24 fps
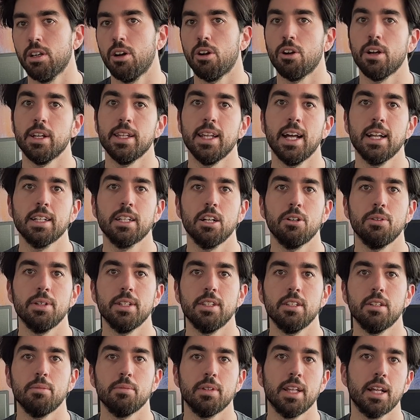or an
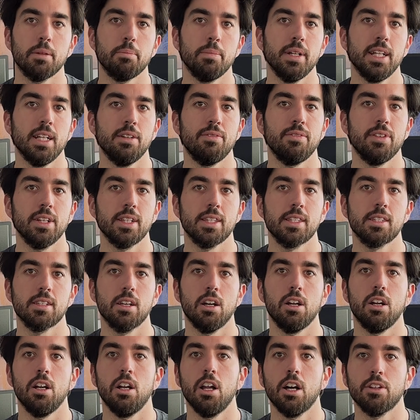algorithm that benefits
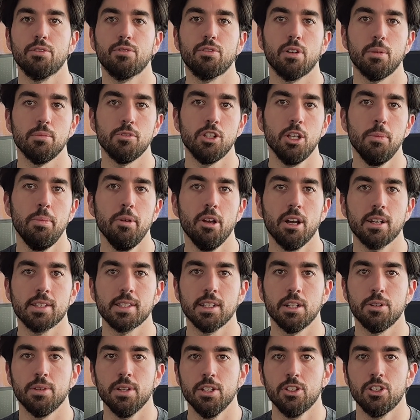a lot from GPU
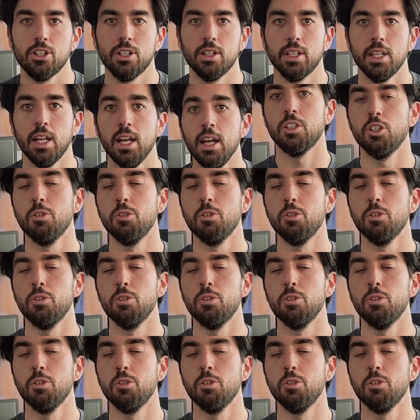acceleration,